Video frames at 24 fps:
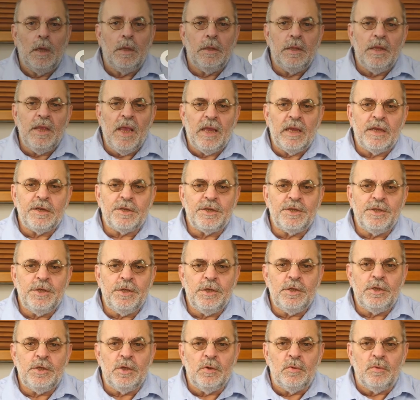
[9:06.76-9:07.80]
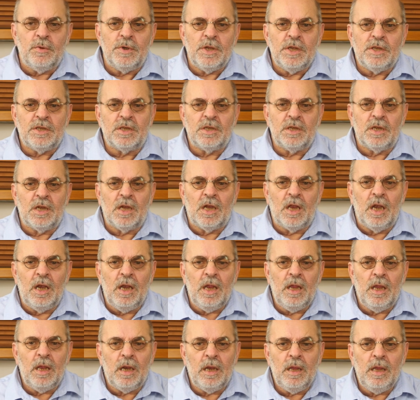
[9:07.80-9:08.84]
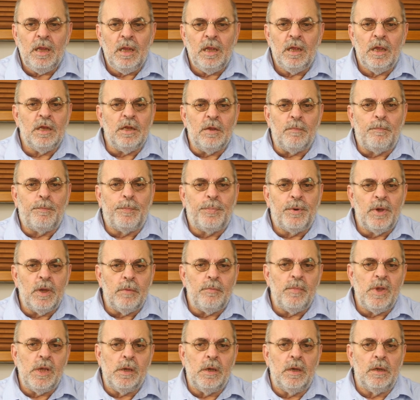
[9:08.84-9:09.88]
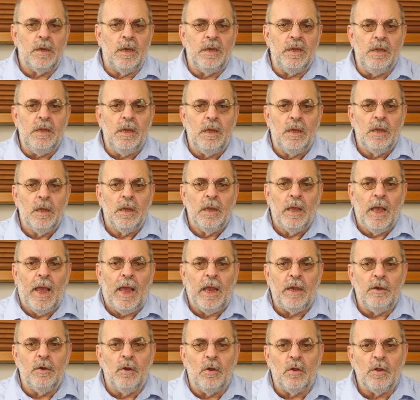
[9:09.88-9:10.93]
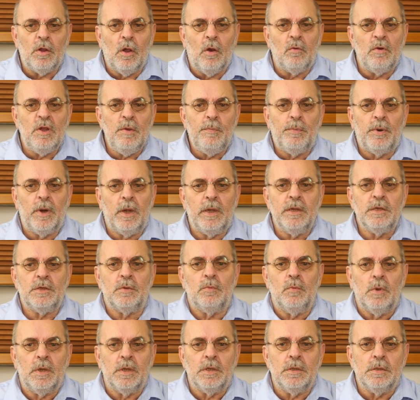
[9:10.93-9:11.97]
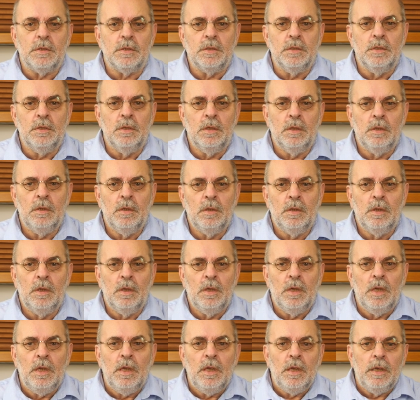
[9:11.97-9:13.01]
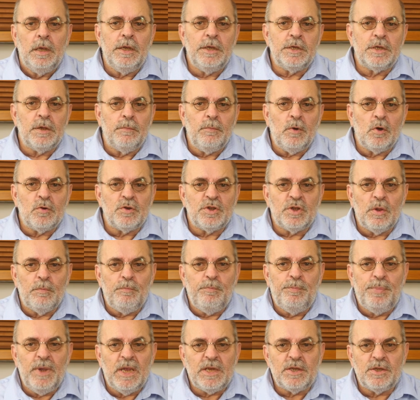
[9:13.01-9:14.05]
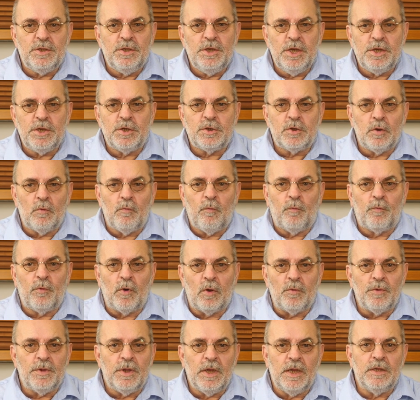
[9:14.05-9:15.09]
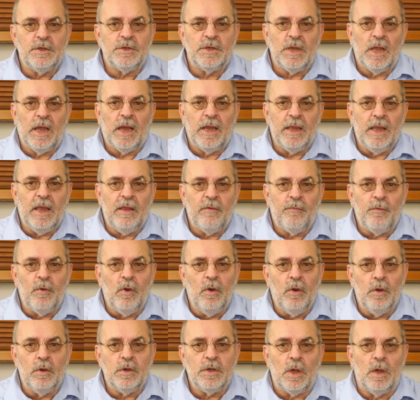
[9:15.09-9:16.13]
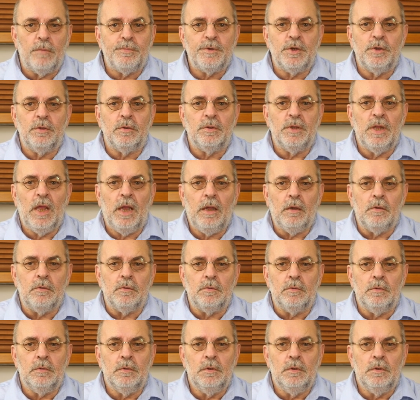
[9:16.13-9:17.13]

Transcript: The Aries G2 is clearly in the Premier League, and not only price-wise. It is amongst the best digital front ends I have heard up till now.